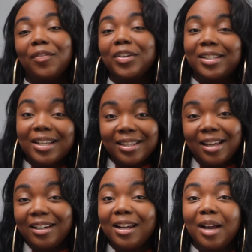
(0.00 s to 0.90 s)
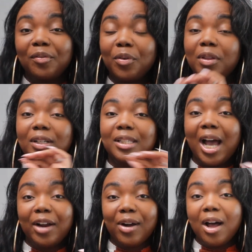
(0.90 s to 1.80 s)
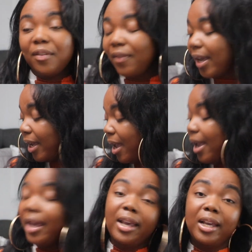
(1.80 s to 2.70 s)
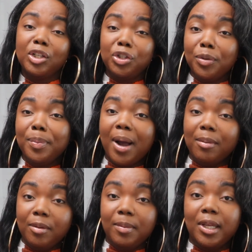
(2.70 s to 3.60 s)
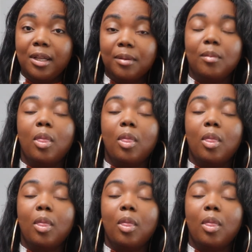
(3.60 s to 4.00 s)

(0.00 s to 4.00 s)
for $6.99 for the entire outfit, and she'll probably